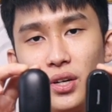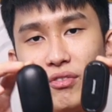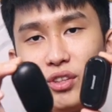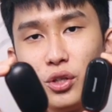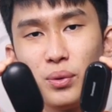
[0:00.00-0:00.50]

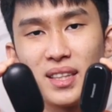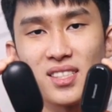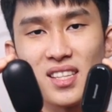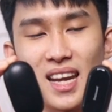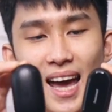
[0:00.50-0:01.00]
Even though it
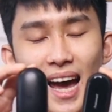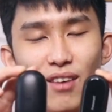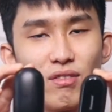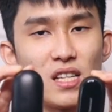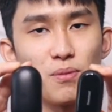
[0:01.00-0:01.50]
doesn't
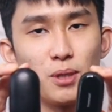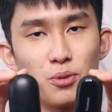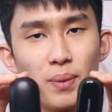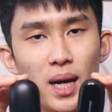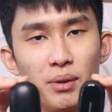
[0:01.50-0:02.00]
have as
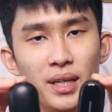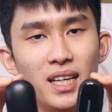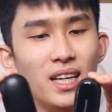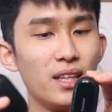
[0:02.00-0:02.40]
much battery,